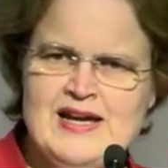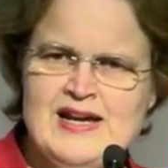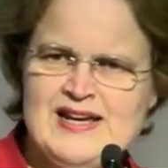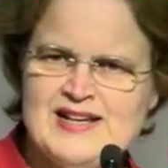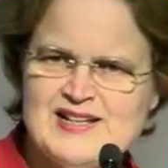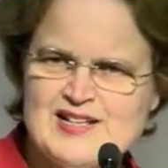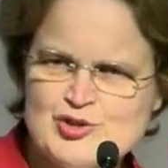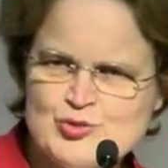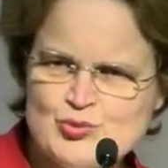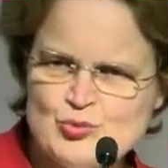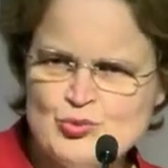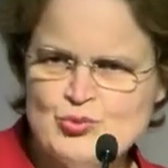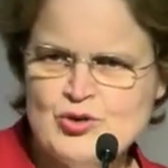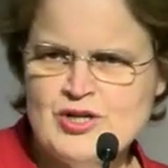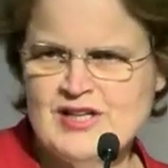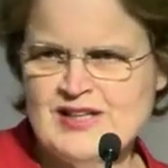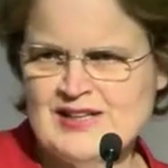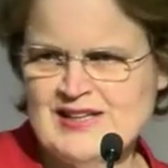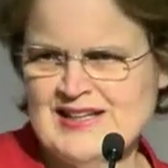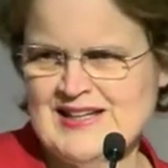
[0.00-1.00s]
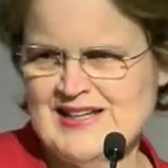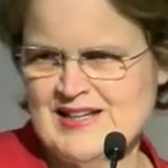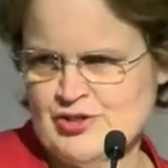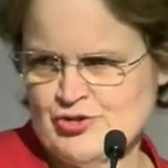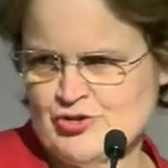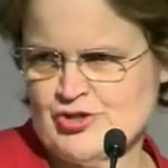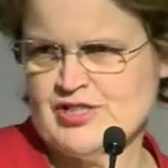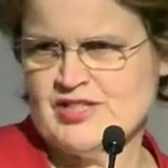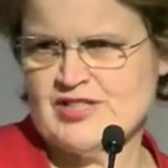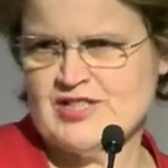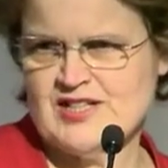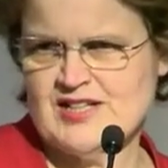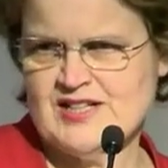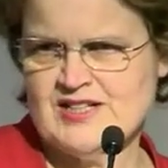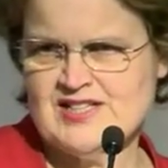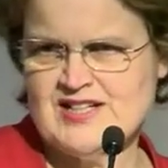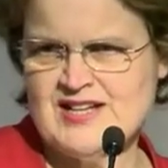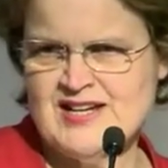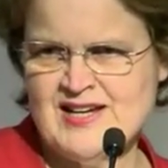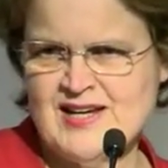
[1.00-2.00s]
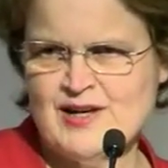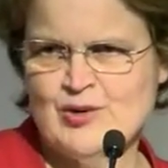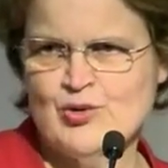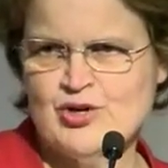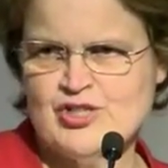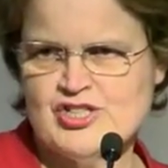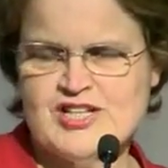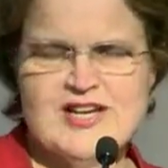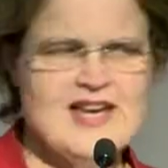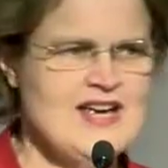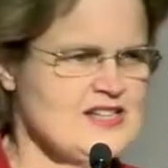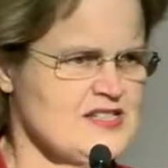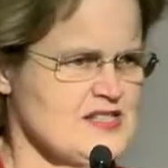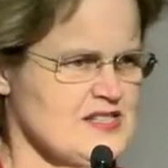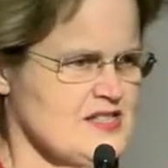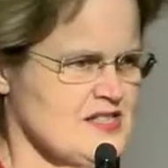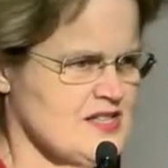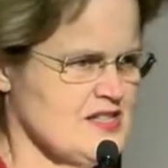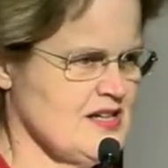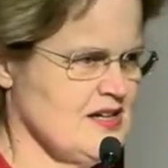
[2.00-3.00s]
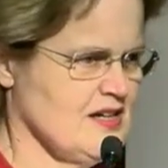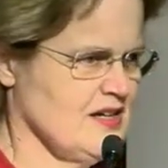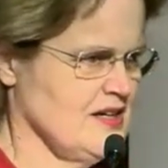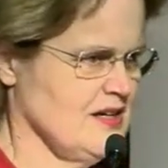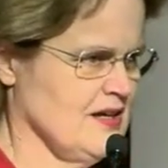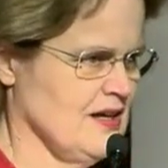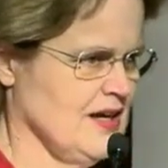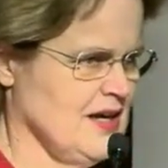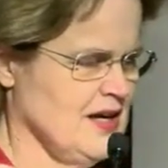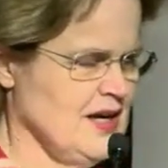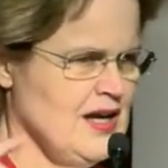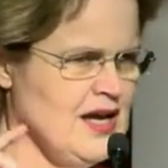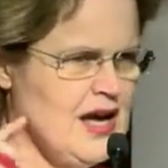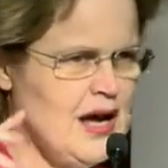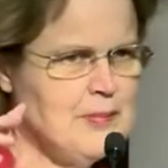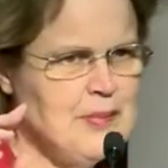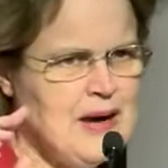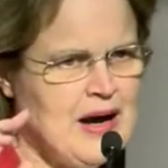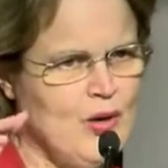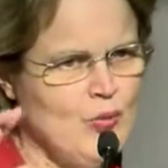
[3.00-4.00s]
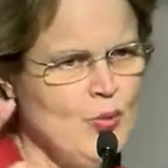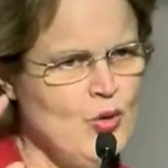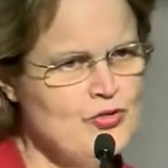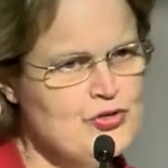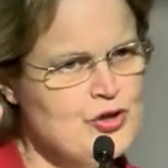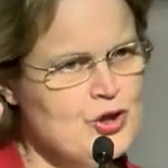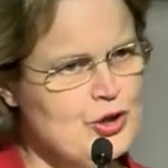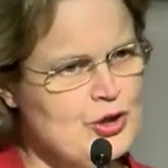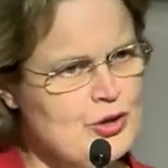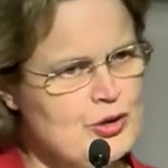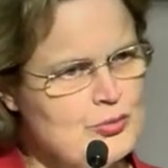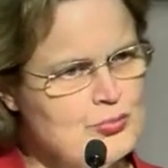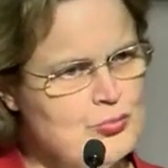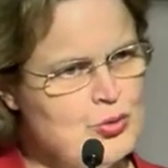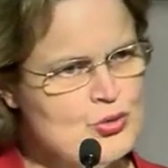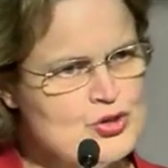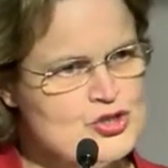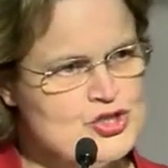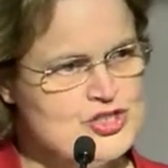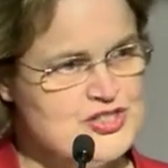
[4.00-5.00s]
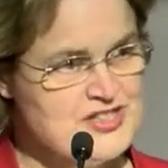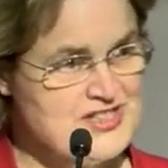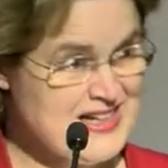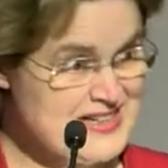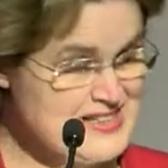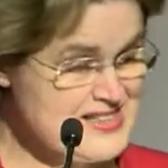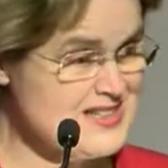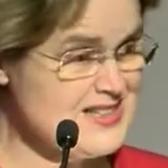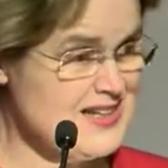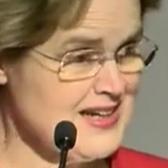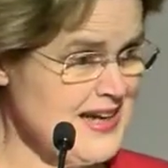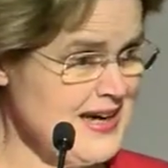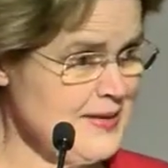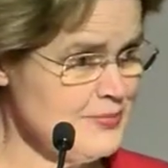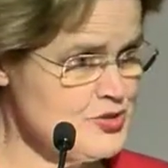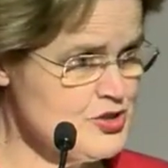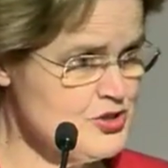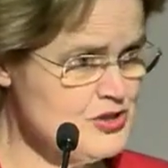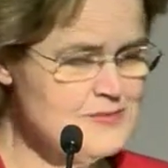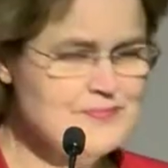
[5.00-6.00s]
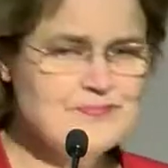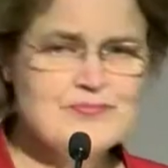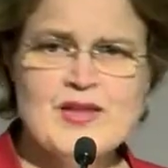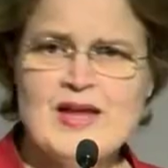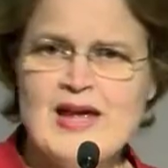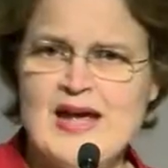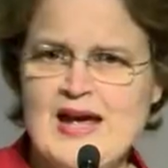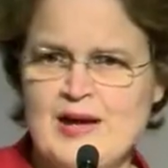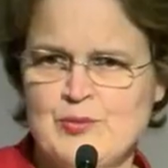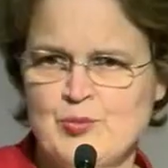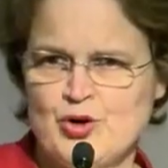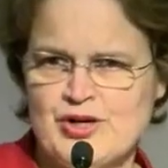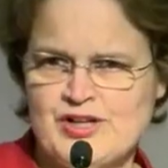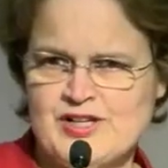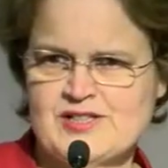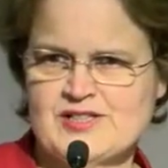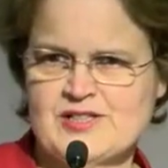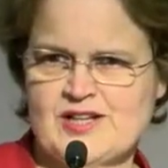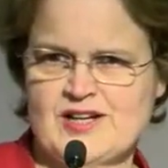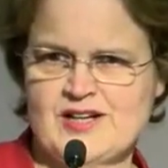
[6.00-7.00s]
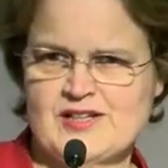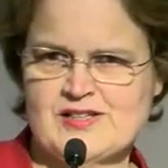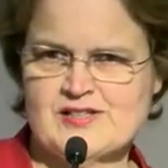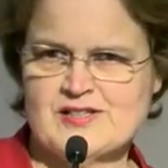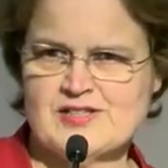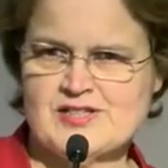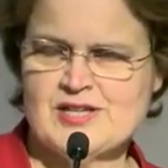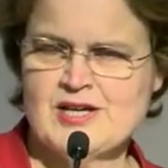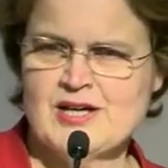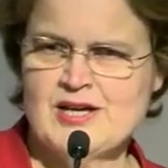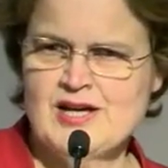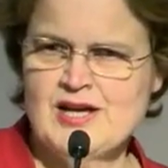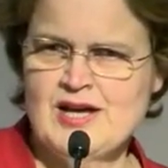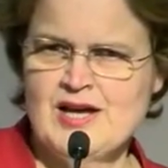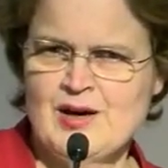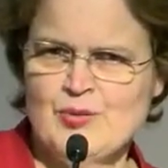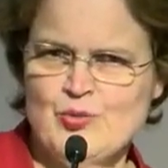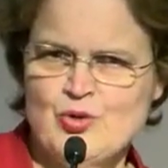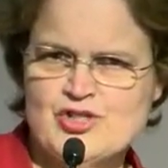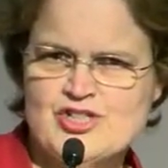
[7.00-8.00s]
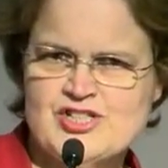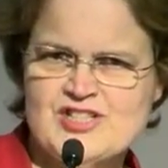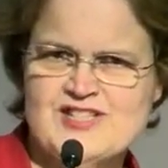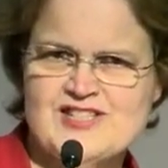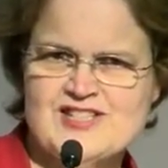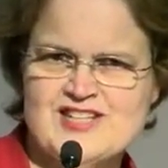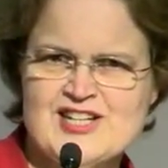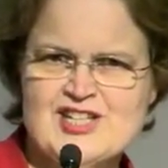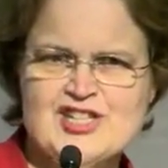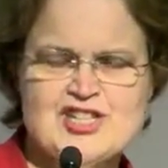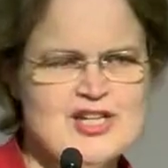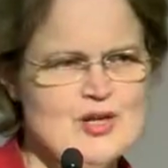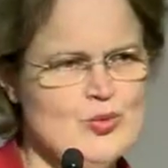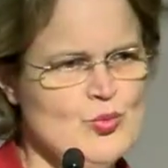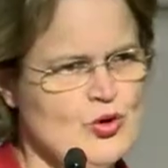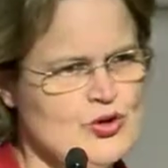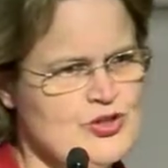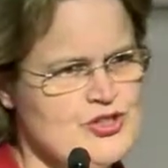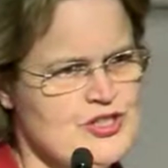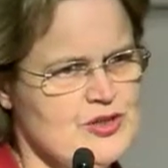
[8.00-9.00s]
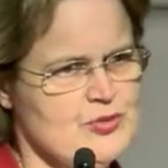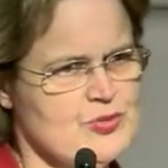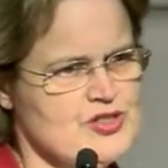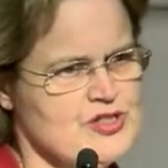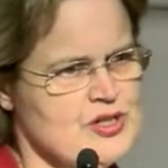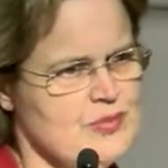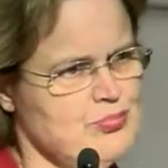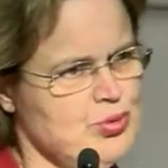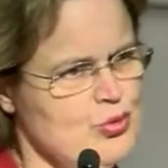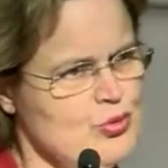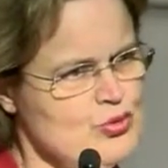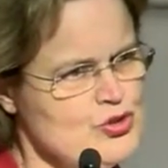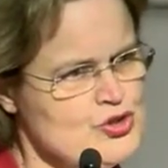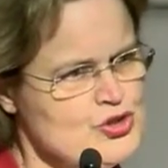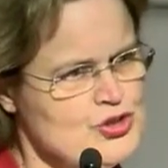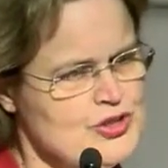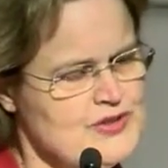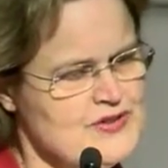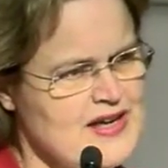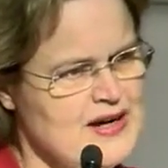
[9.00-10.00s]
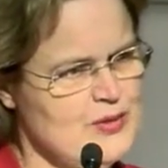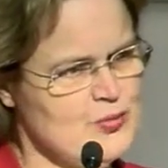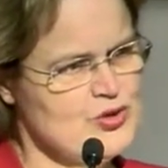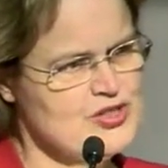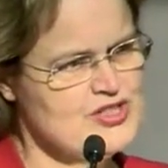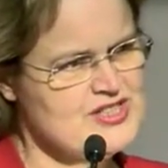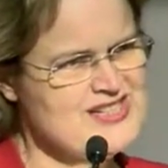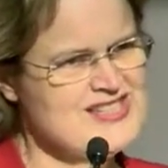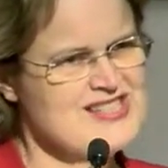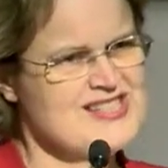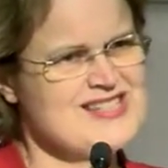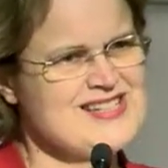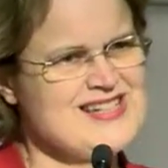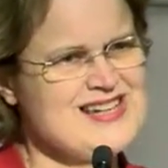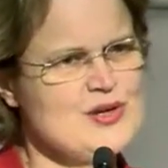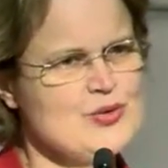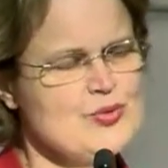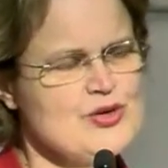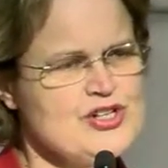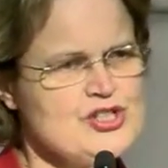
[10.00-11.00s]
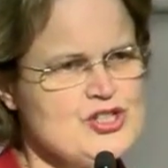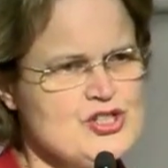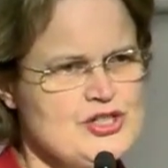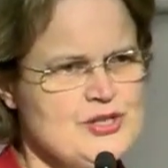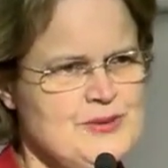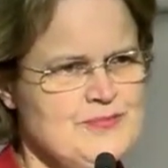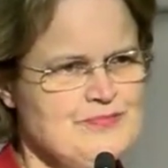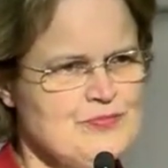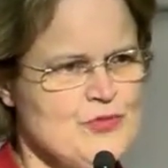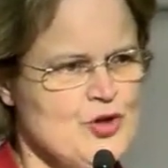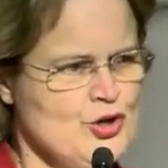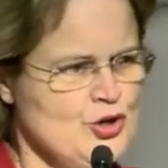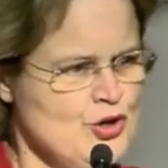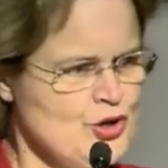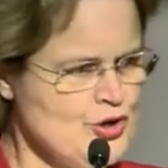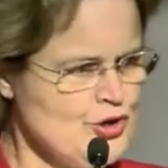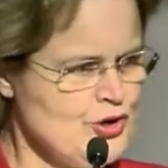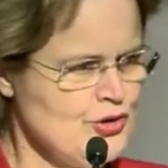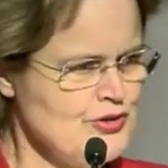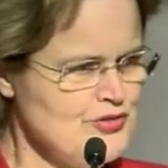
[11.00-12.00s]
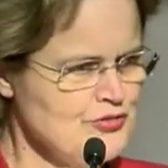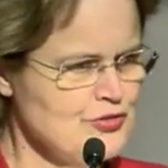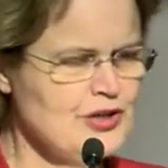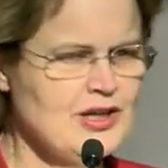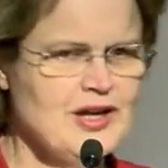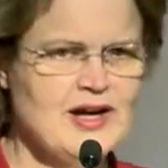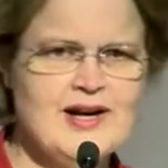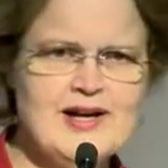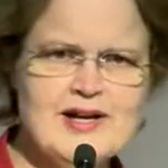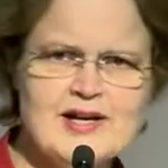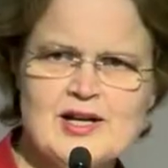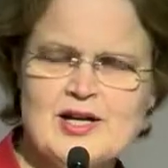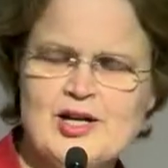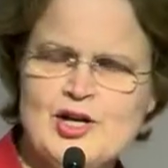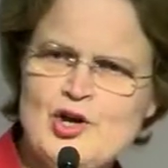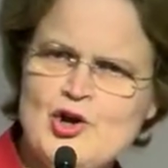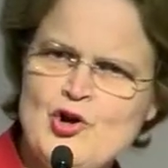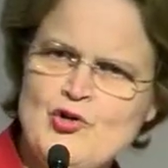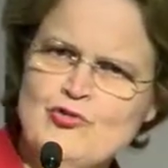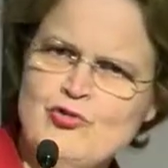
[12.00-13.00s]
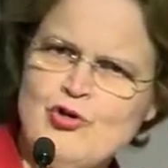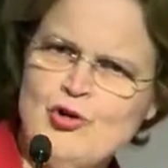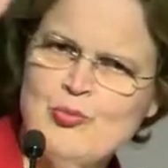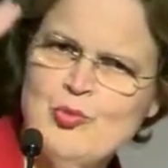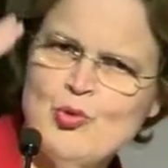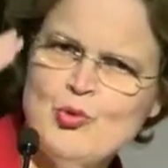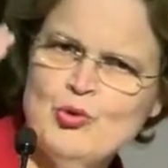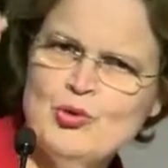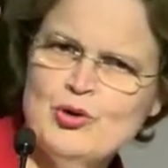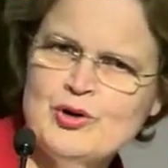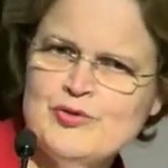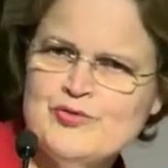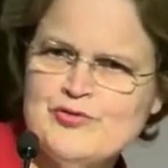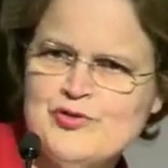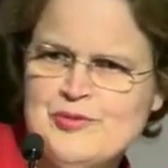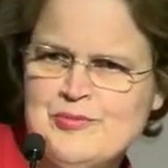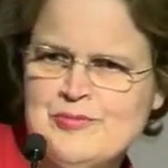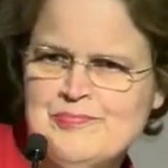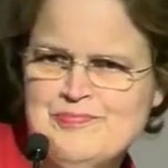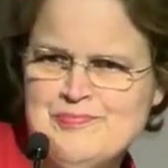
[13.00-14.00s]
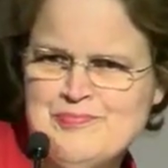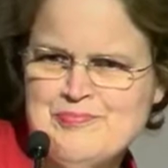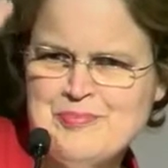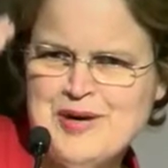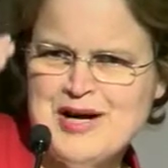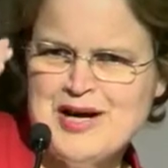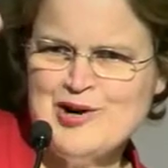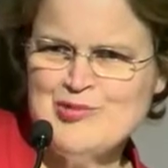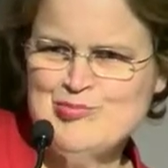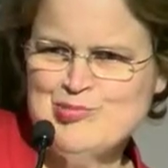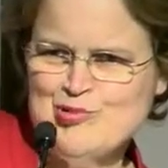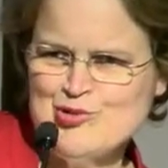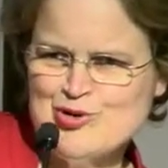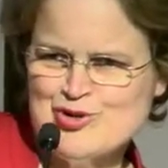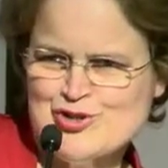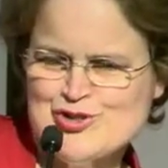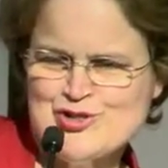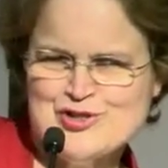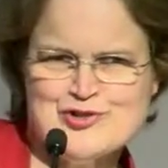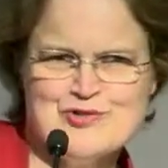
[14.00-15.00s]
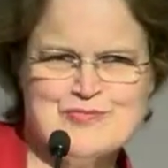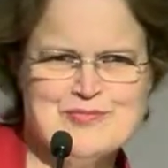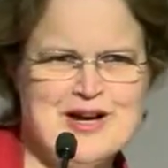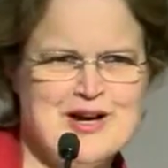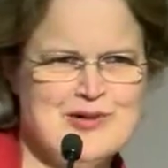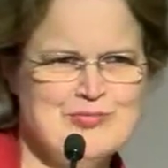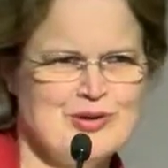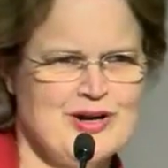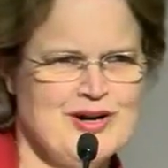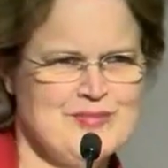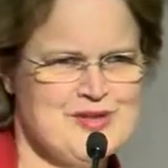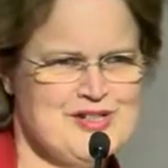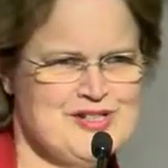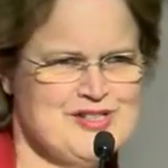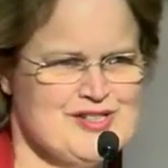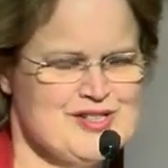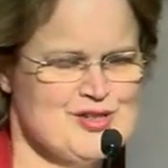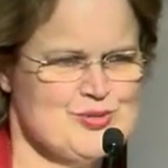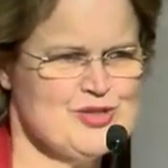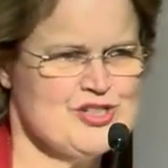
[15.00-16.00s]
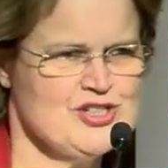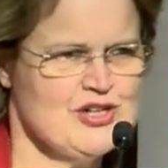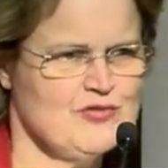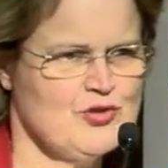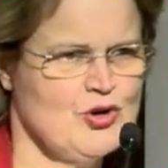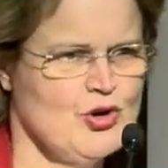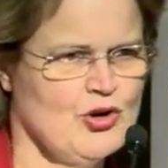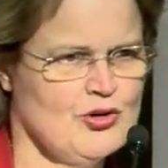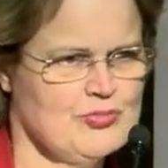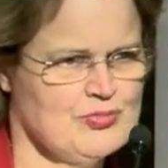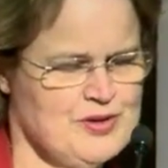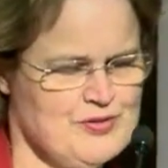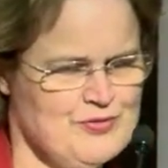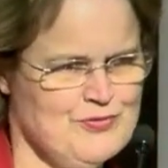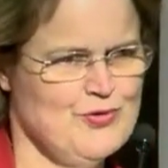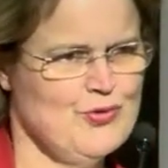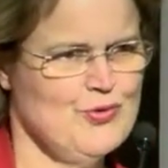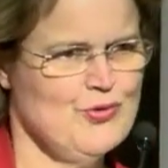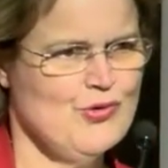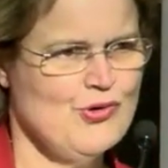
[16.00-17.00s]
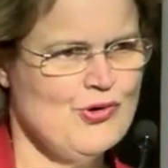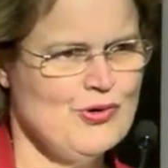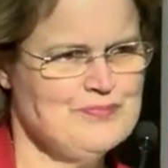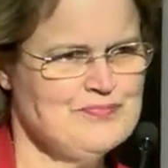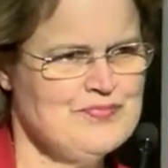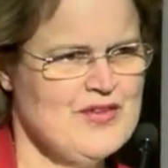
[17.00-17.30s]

It is really interesting to hear what she has to say about what the portrait doesn't capture and what it does. And what she says she wanted was a portrait that would distinguish her, if you like, from all of the male portraits of male prime ministers which have gone before.